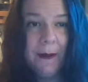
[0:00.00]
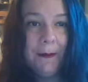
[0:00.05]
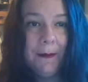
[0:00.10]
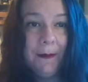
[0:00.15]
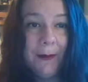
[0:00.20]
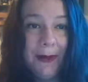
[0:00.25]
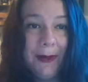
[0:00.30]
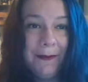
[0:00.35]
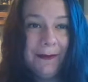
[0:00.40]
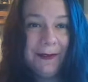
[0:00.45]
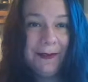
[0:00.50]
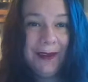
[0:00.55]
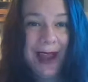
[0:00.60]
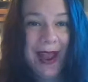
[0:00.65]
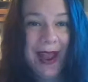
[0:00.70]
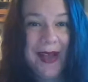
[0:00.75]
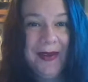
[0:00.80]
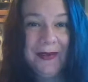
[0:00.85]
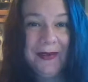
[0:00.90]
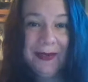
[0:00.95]
But for
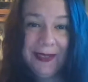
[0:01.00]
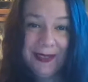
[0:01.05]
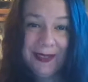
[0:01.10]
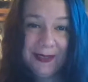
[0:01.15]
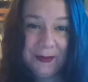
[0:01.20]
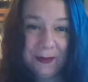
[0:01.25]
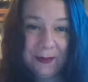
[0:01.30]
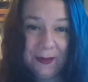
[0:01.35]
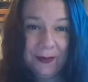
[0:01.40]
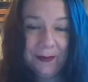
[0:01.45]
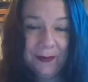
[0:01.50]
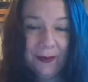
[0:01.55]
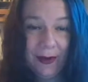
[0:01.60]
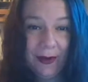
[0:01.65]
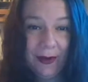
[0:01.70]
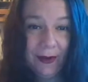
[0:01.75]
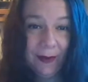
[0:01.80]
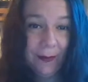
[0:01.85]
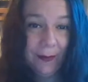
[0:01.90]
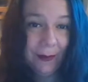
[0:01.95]
now, it is one of
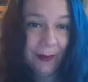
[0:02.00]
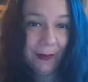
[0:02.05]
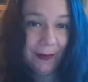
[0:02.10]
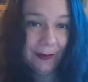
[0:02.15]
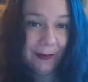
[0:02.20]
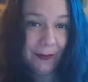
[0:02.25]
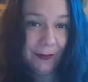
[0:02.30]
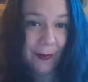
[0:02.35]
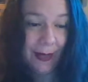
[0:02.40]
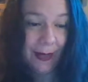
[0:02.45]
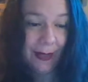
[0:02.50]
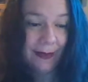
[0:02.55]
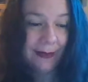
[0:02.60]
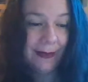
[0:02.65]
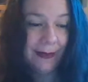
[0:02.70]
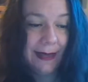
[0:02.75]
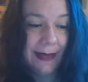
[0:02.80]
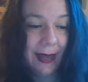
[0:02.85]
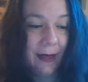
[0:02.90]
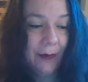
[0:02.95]
our pumpkin spice.
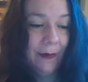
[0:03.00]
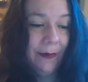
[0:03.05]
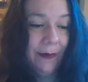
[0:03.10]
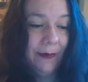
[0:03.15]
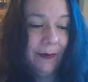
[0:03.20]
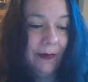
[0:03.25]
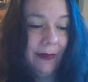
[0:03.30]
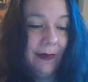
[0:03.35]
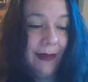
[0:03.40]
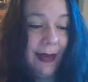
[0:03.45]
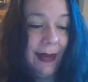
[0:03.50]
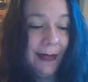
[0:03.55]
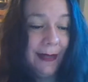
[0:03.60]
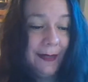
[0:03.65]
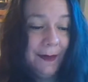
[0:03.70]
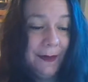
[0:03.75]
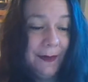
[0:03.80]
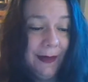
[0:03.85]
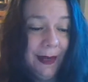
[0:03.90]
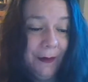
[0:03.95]
Now, the
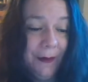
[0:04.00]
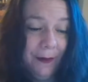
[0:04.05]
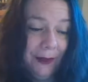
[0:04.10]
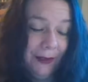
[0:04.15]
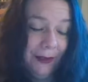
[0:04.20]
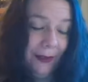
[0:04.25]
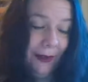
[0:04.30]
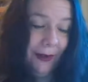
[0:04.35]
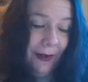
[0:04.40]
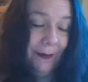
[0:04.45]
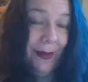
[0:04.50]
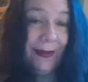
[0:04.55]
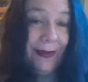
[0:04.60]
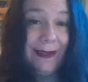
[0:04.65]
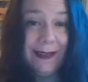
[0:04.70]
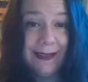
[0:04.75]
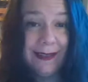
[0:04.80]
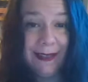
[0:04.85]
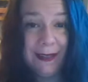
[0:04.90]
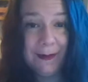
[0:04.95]
next one I want to talk about
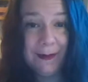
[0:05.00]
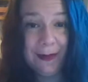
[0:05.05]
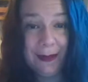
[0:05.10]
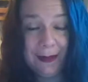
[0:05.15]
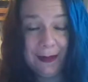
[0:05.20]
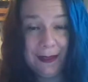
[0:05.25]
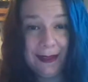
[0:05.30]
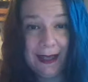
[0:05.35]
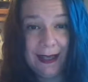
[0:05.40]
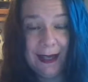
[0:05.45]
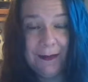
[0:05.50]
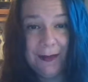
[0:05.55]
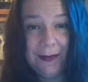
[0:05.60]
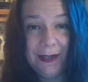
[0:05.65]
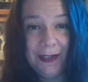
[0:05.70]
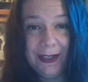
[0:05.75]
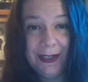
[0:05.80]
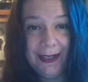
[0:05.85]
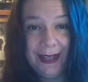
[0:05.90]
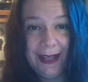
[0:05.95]
is cinnamon, because I had
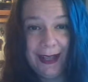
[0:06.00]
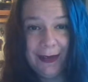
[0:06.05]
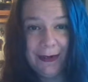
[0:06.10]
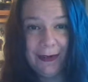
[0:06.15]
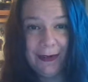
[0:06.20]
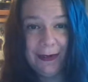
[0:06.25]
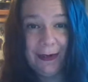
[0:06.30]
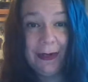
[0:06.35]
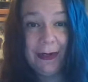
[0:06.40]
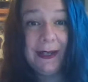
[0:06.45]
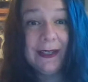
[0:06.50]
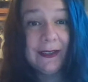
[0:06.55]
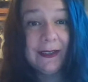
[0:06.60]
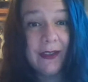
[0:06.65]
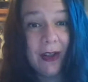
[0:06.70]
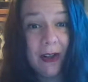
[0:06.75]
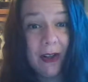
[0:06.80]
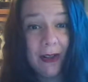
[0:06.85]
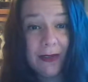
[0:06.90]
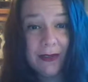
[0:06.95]
mentioned that earlier. It is
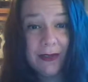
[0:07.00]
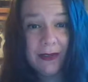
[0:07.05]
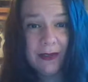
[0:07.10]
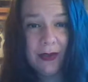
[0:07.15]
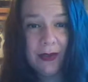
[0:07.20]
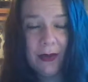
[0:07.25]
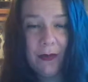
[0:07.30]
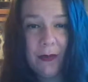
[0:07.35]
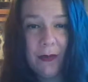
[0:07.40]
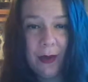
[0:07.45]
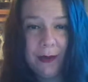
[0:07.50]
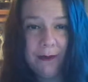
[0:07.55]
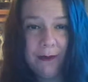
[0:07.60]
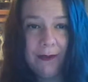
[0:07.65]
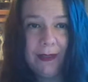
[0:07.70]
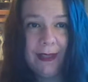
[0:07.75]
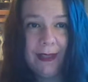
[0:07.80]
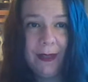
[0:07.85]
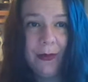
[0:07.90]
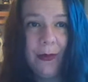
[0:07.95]
also one of
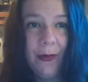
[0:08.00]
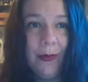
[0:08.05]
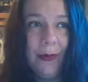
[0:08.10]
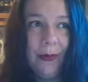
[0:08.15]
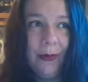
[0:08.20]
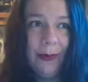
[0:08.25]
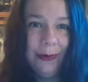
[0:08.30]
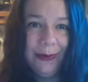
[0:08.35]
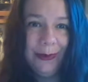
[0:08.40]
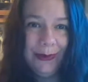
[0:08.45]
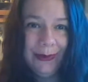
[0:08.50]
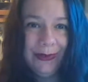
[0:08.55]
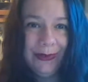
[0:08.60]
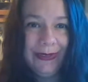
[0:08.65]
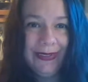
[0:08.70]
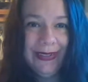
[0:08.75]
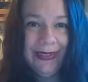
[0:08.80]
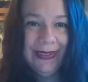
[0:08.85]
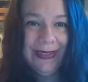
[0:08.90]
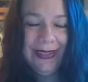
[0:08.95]
the
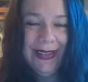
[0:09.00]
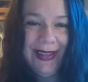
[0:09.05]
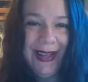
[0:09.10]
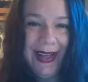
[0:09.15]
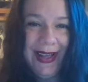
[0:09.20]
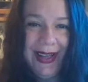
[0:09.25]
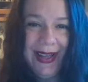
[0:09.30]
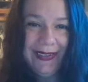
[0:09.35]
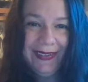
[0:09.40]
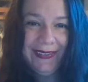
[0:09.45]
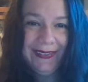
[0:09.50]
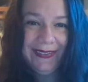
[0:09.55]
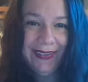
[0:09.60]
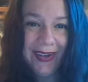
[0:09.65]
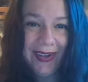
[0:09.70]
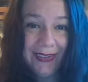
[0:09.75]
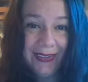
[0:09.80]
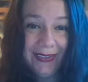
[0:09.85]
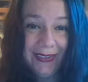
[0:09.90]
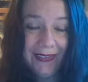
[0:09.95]
older of
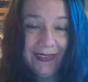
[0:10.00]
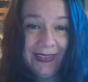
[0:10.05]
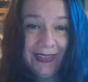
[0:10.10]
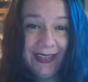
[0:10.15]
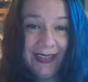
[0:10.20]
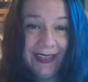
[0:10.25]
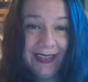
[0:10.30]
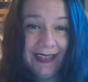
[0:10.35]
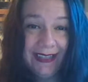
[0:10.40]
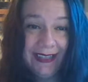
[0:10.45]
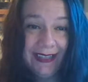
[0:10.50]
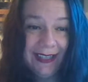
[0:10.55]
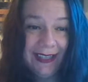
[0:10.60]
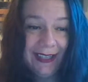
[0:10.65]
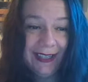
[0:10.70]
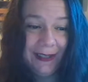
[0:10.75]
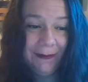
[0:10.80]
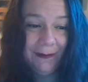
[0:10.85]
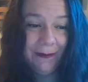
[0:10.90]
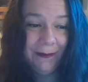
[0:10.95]
all of the,
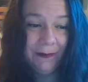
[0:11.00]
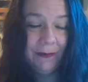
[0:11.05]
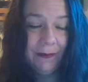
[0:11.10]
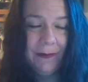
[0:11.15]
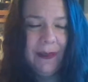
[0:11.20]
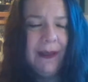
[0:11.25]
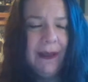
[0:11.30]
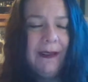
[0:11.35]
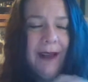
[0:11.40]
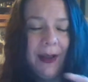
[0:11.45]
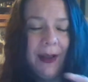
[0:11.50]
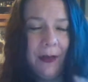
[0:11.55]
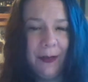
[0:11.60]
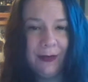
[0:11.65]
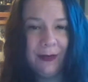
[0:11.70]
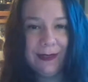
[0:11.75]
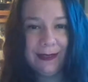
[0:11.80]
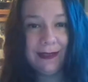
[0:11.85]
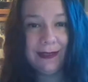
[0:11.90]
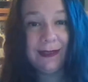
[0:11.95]
not
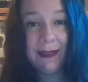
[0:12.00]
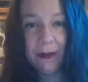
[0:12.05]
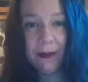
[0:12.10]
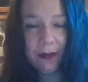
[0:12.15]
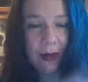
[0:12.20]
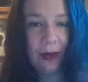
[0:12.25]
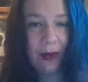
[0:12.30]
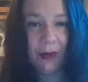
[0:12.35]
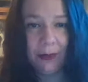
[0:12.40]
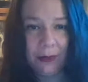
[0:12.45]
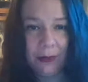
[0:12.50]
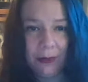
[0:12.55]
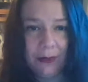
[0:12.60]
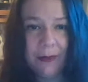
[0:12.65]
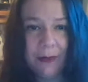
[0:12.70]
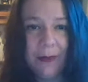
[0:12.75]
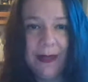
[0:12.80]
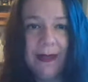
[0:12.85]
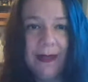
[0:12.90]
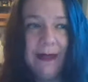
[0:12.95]
oldest, they're all old,
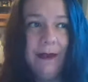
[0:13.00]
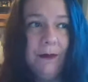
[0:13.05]
but